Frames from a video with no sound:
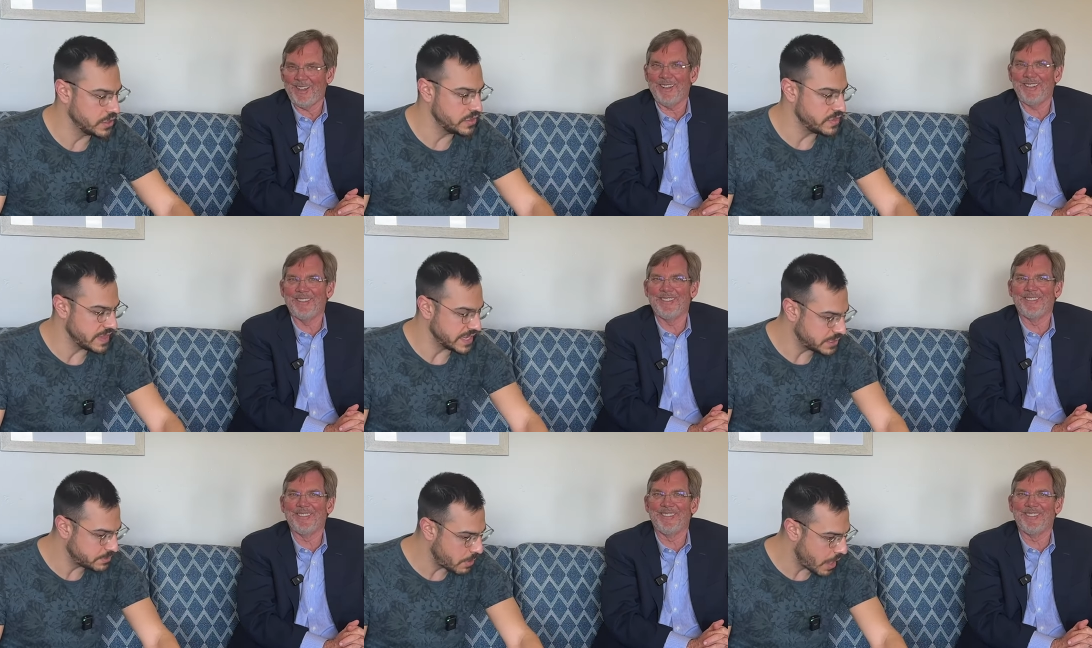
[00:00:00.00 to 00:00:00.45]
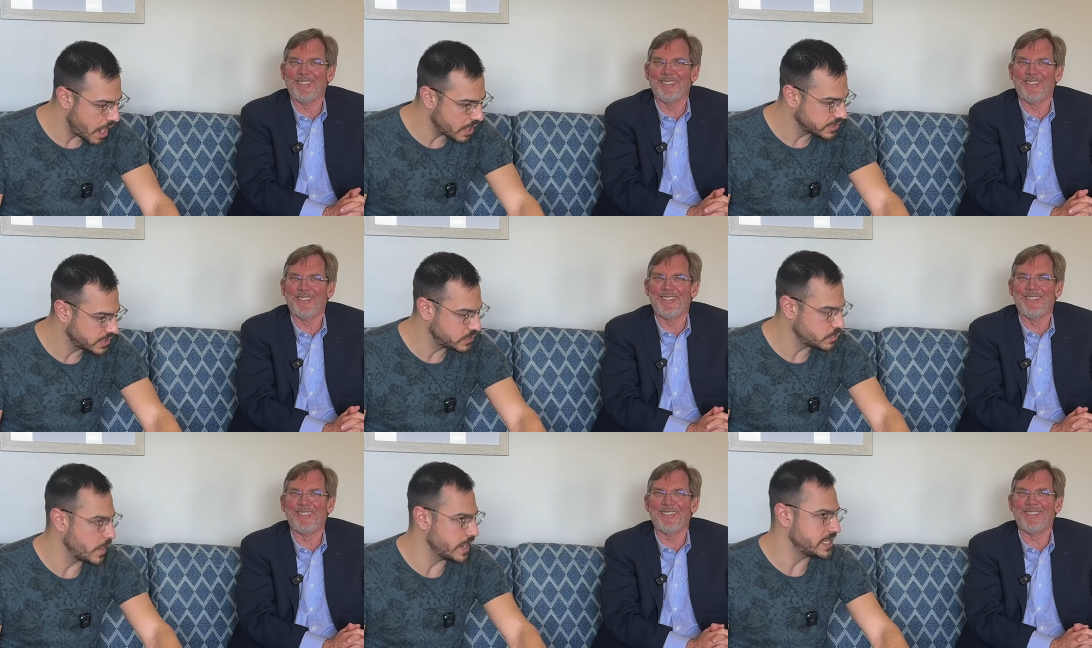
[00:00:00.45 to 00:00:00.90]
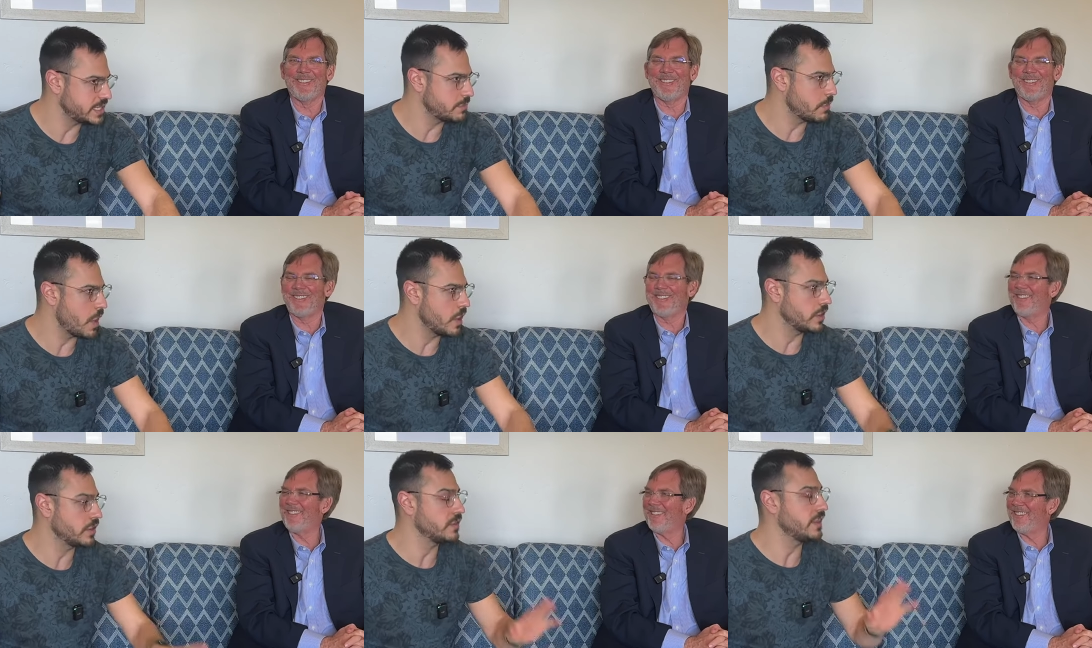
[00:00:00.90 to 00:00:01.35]
Speaker 1: Yeah. This box is way
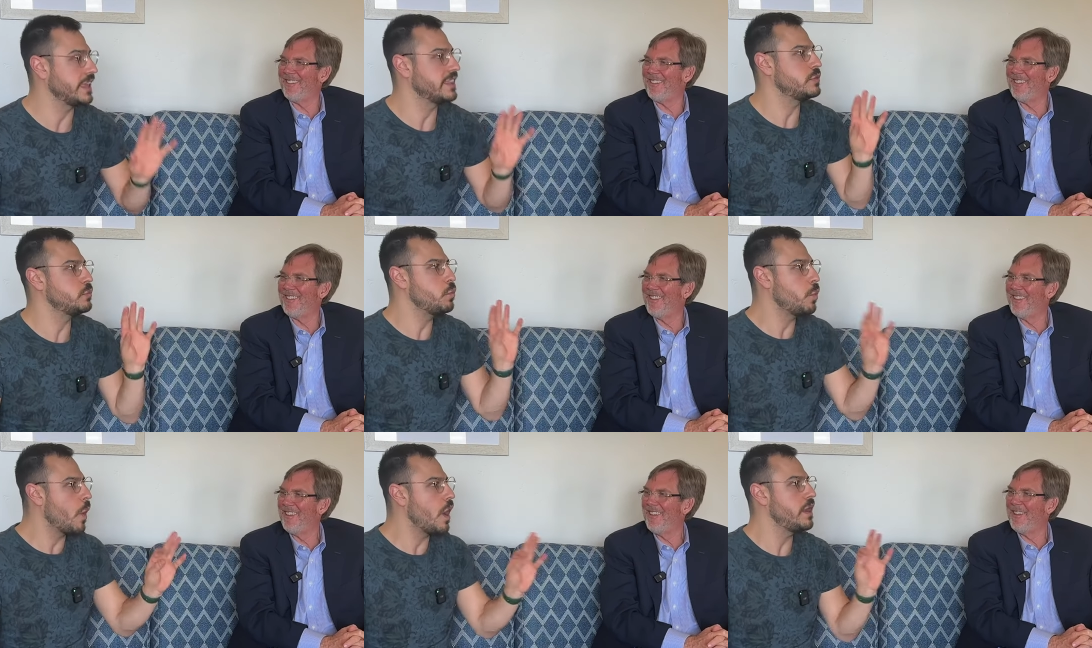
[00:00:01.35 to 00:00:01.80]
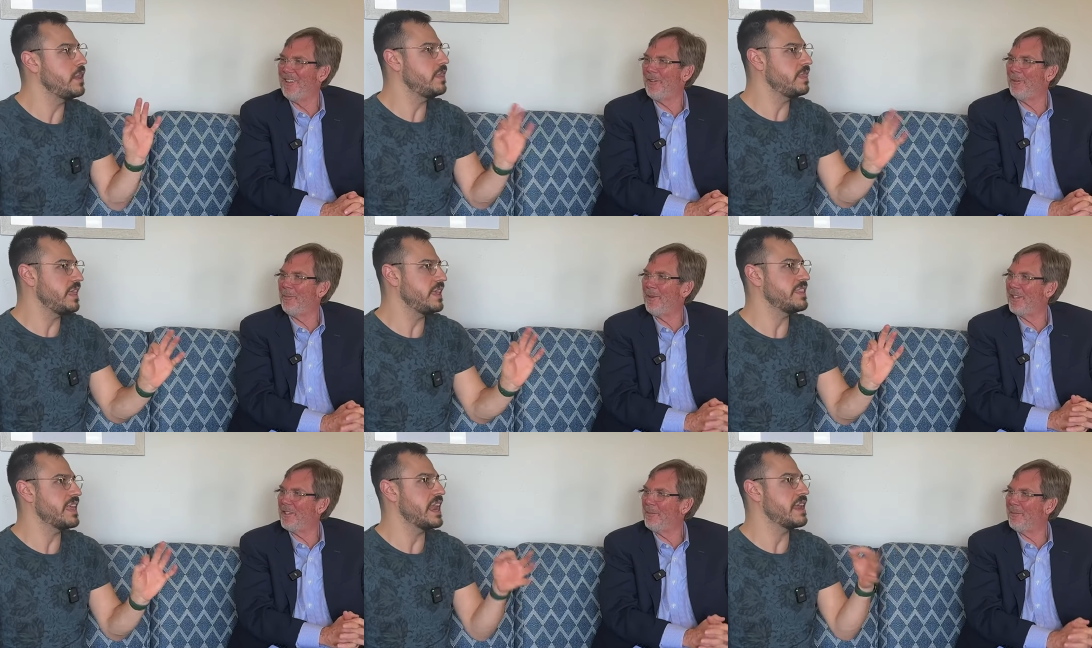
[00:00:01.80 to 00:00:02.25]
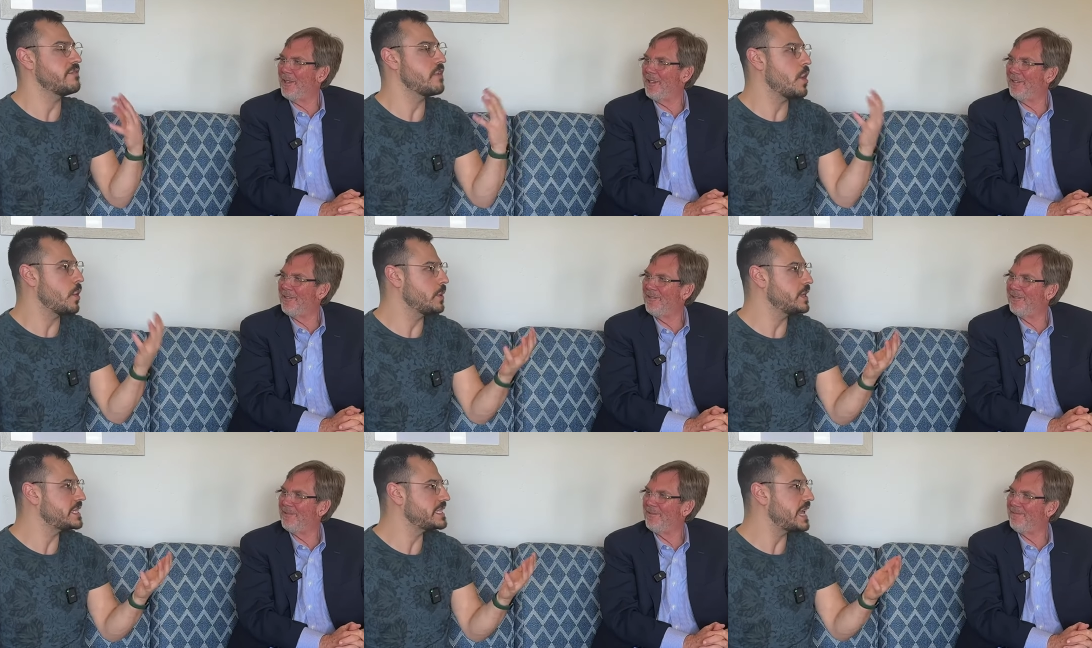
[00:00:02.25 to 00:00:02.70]
smaller. Like one thing That's that I've right.
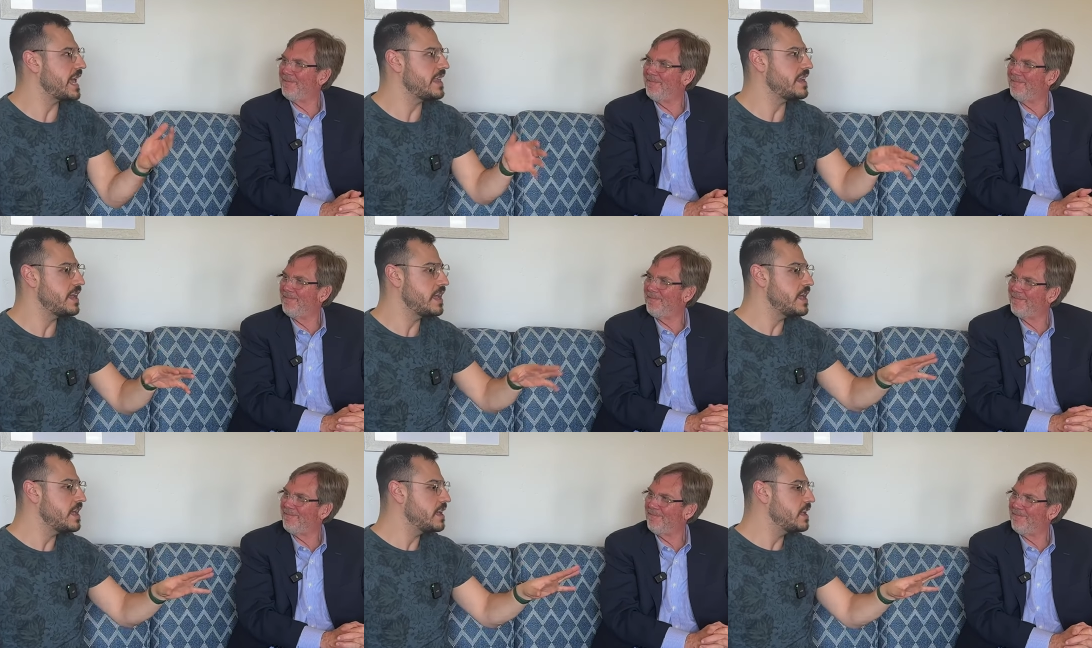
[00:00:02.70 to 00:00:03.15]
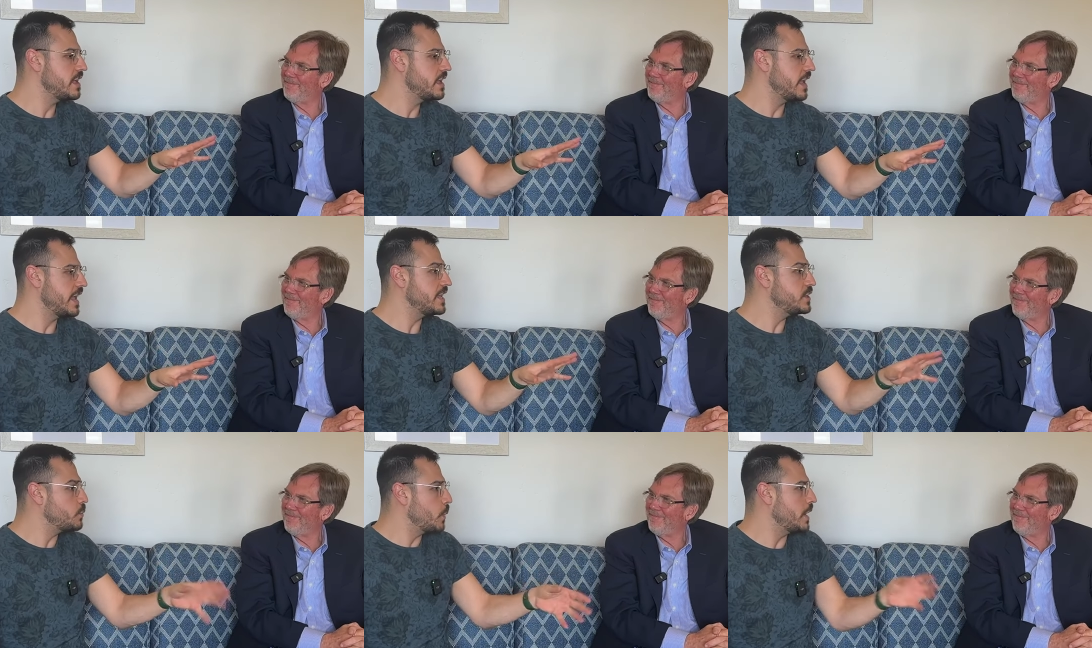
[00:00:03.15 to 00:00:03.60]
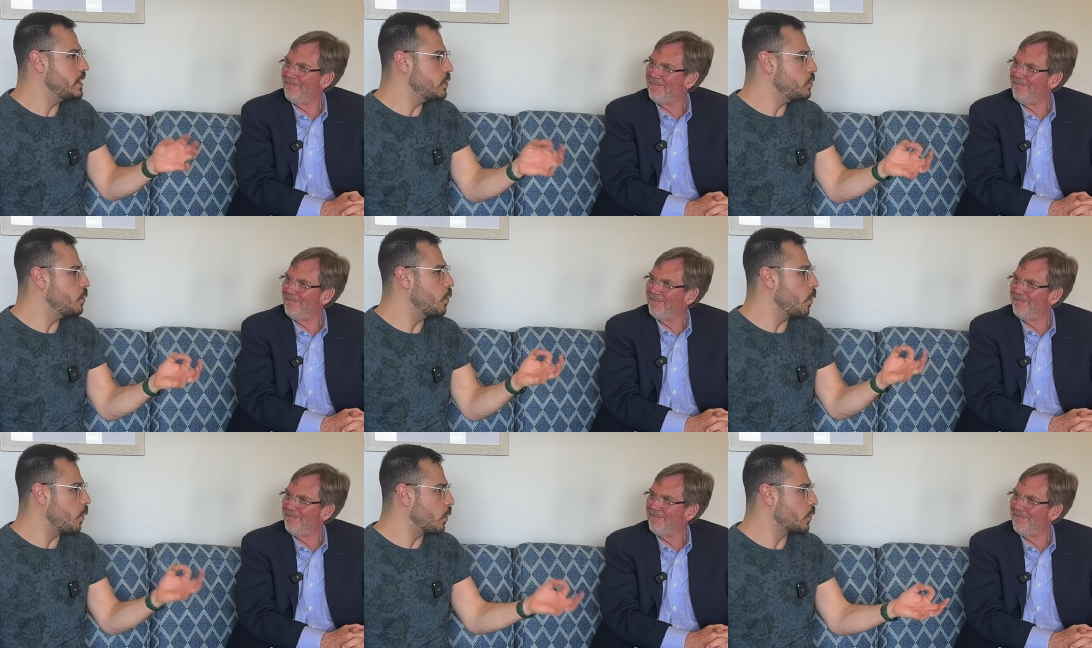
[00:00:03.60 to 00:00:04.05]
always said is when
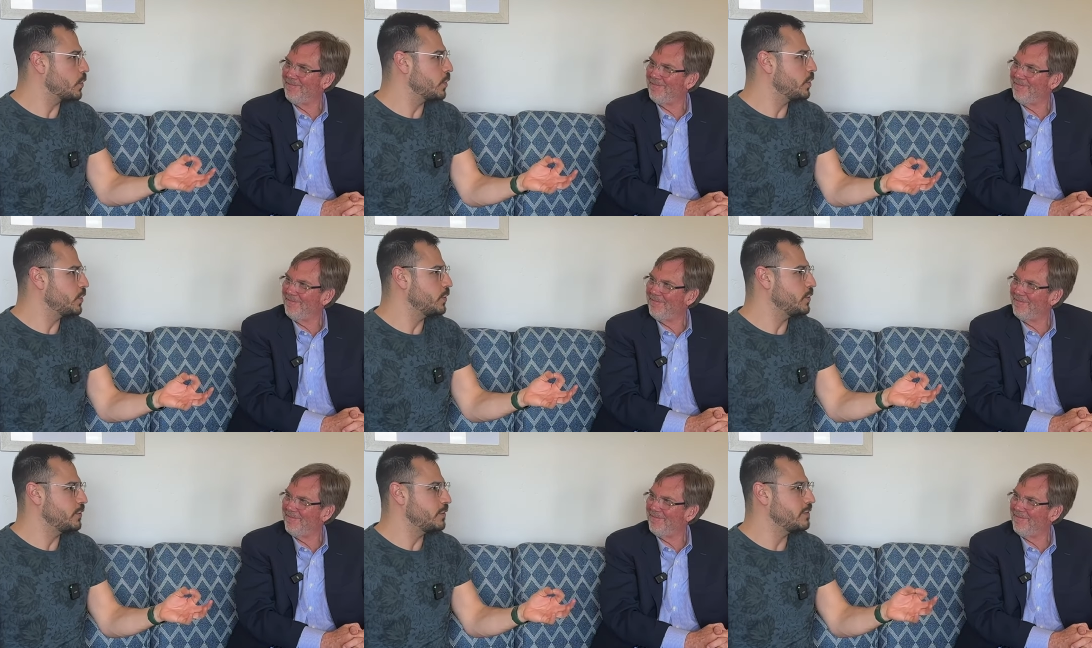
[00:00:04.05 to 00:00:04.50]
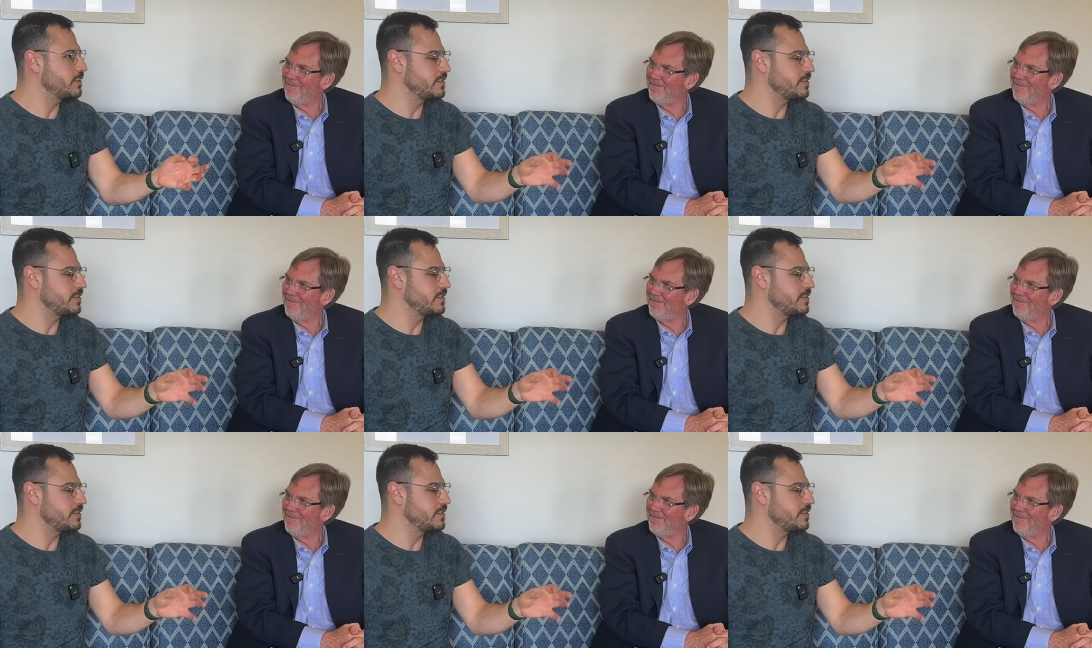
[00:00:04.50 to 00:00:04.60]
you order